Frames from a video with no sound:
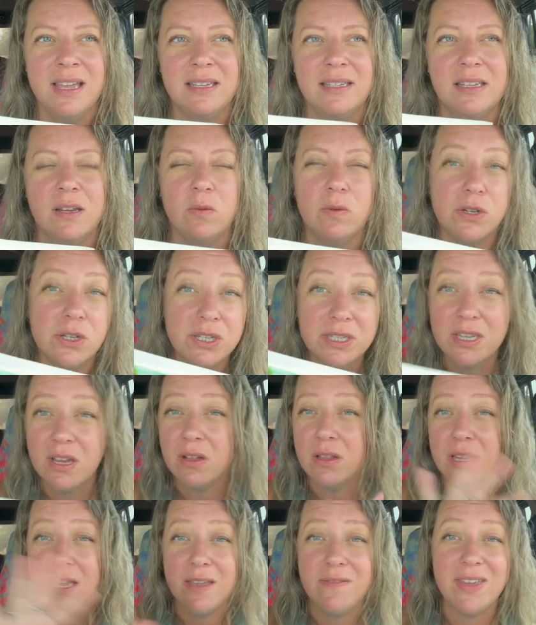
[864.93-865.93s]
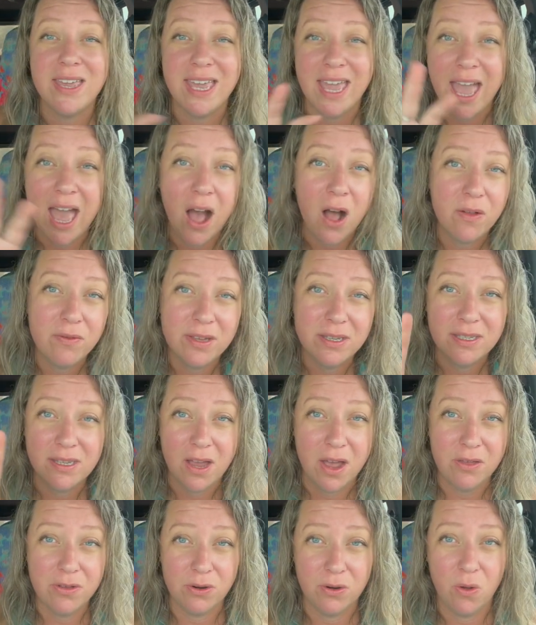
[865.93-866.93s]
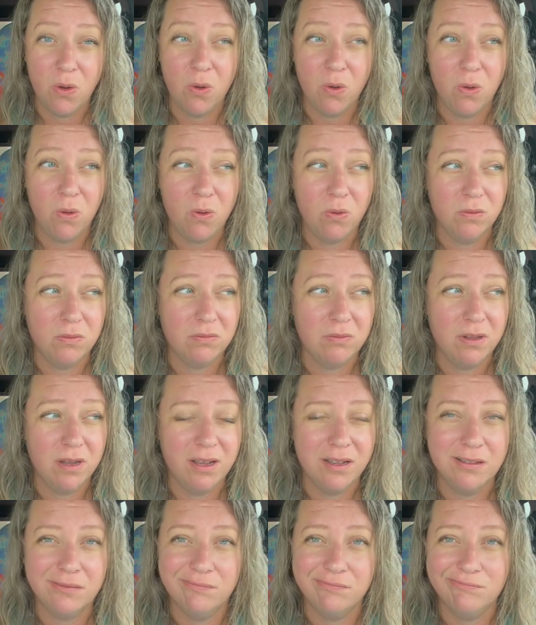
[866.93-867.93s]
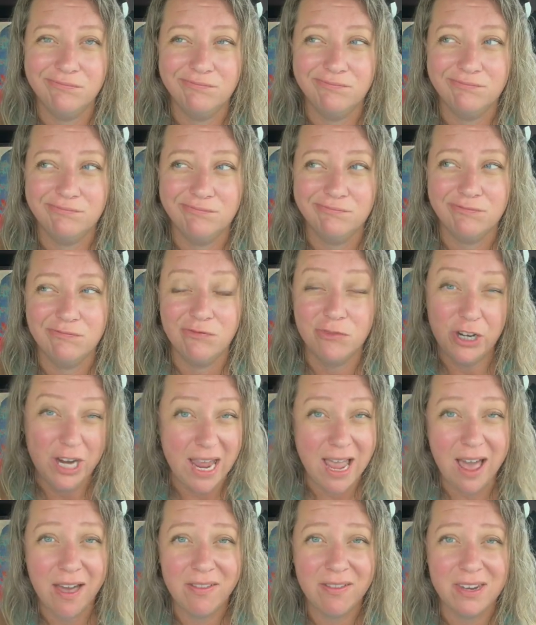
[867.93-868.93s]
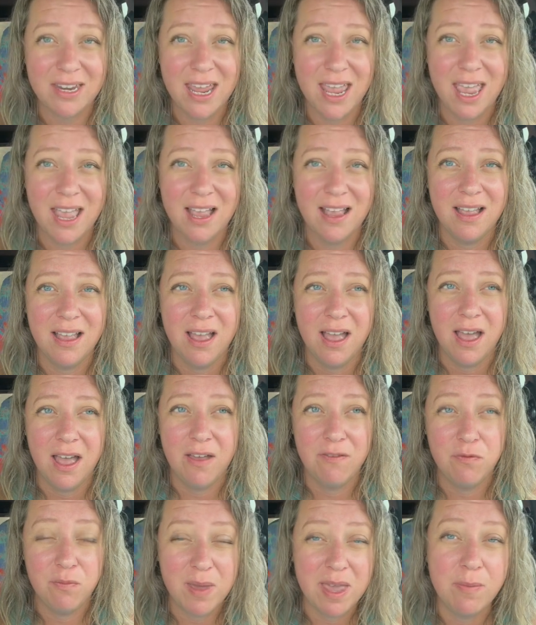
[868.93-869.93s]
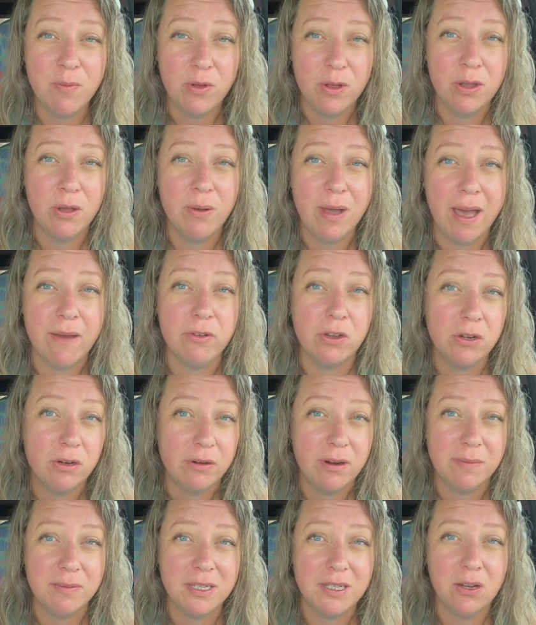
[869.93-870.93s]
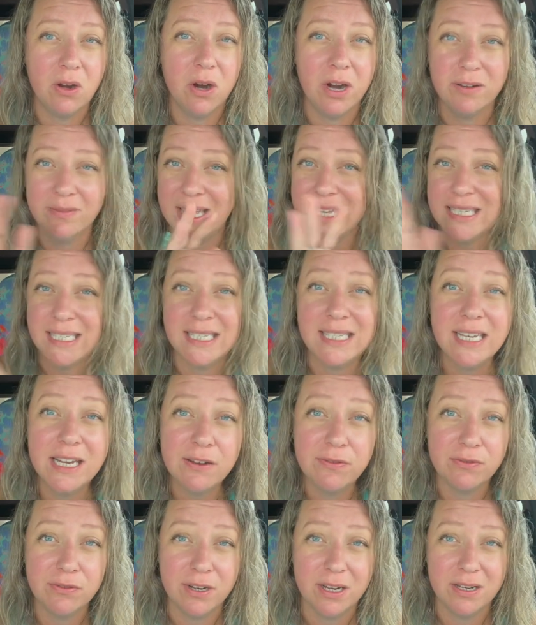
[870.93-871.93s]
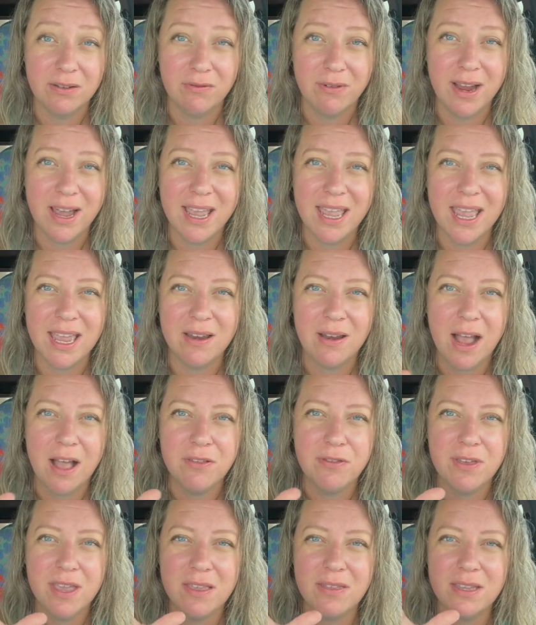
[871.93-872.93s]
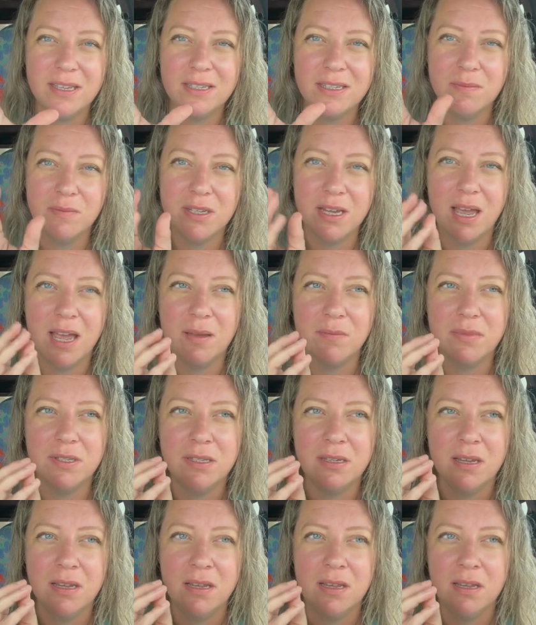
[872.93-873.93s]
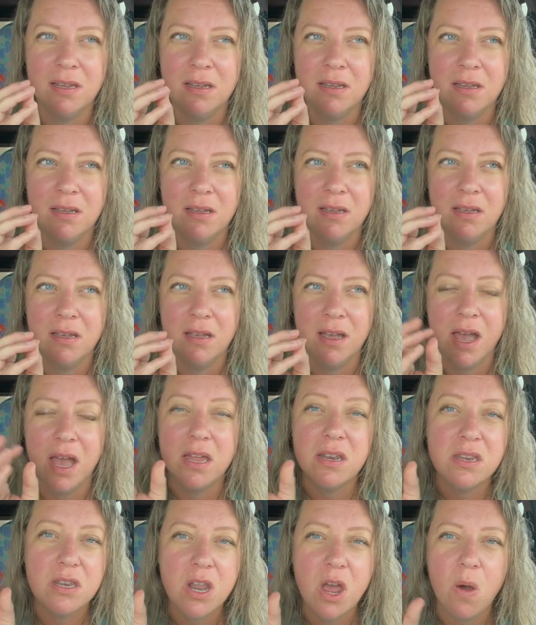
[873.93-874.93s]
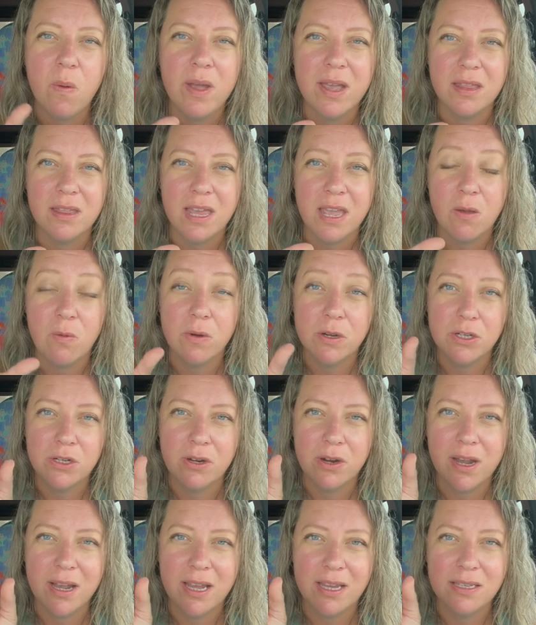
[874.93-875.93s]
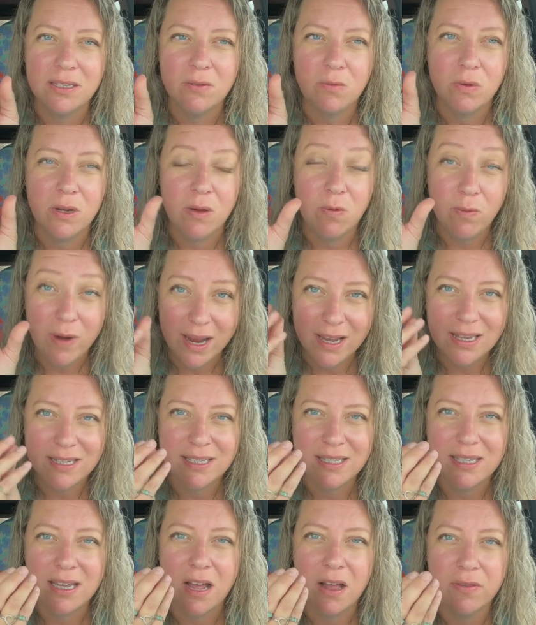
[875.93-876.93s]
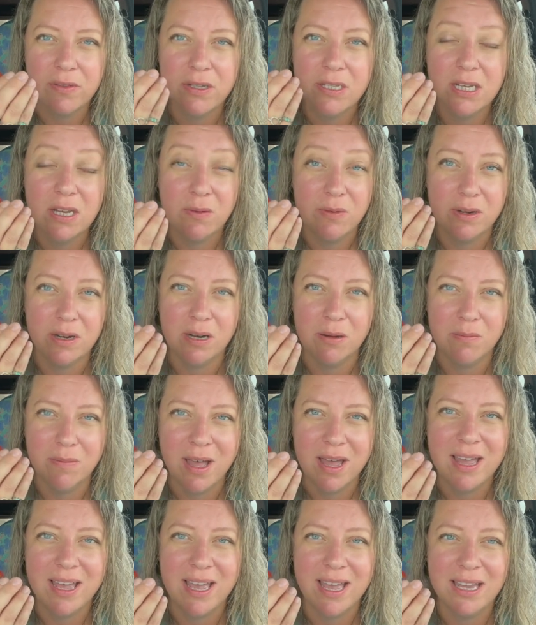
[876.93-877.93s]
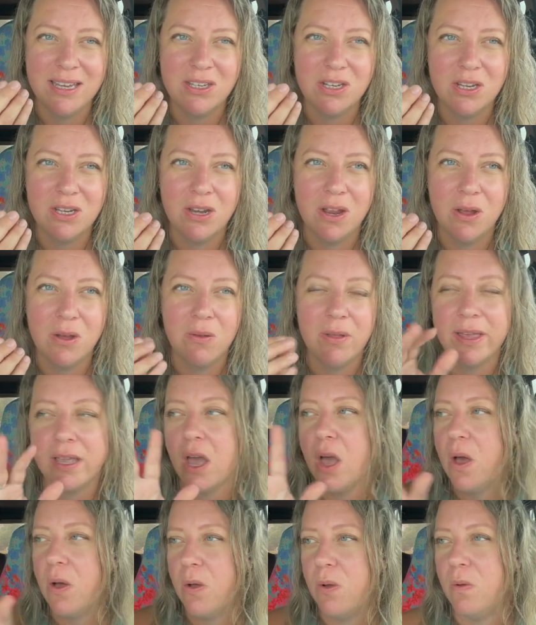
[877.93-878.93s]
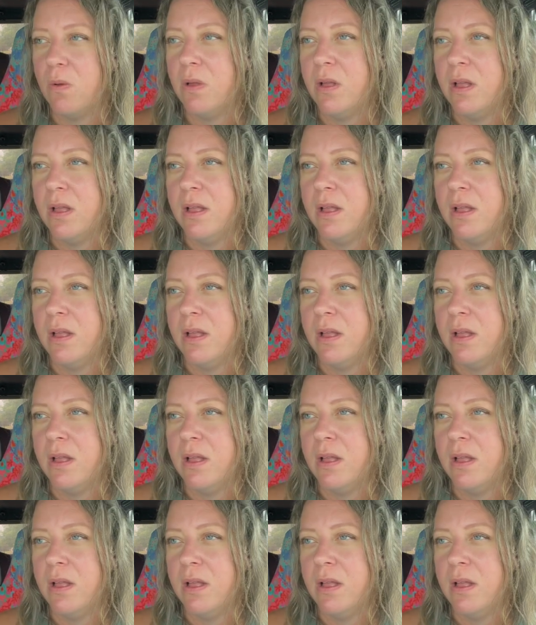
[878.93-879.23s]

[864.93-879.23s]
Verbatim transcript: So we're still leaving out this other whole um, reality of people who have a corrupted heart. That's different, right? And I think that sometimes unknowingly we're trying, we reconcile the two in our mind, you know, like, oh,